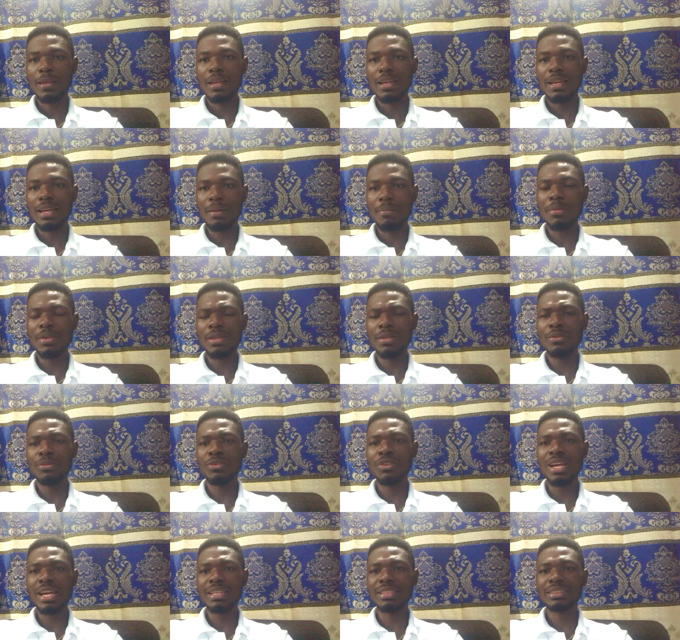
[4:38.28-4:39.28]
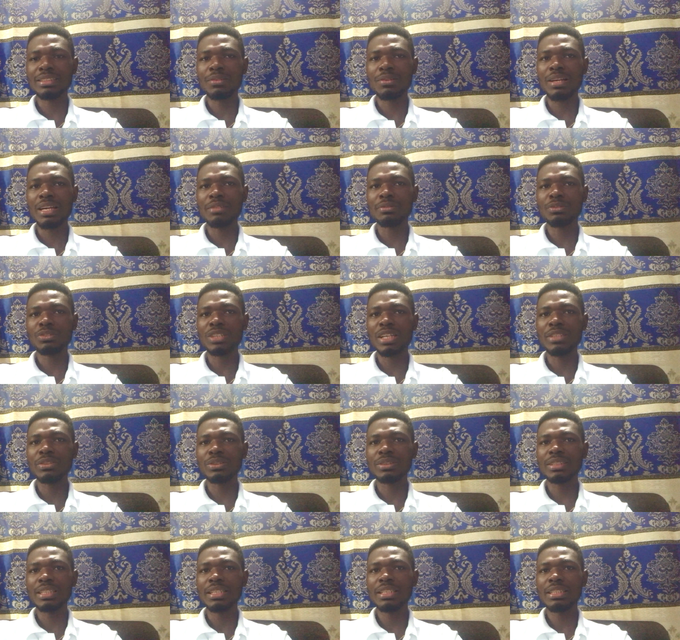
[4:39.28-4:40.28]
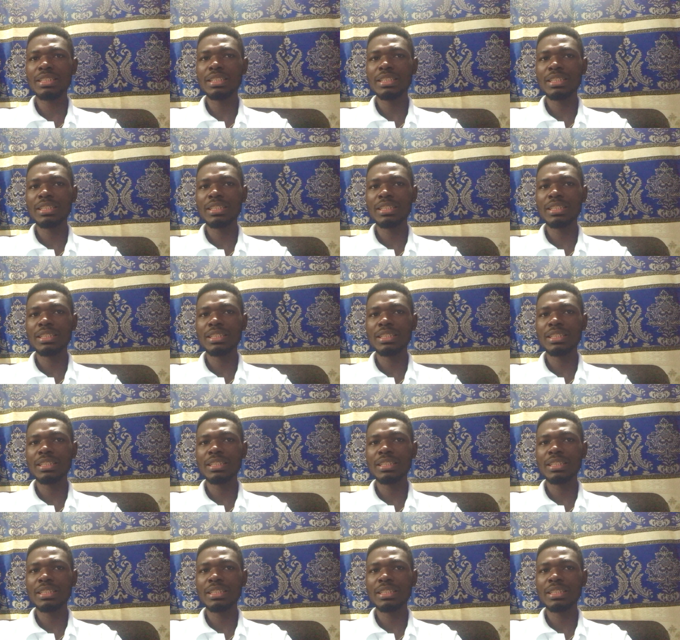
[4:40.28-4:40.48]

Do you understand what I'm trying to say?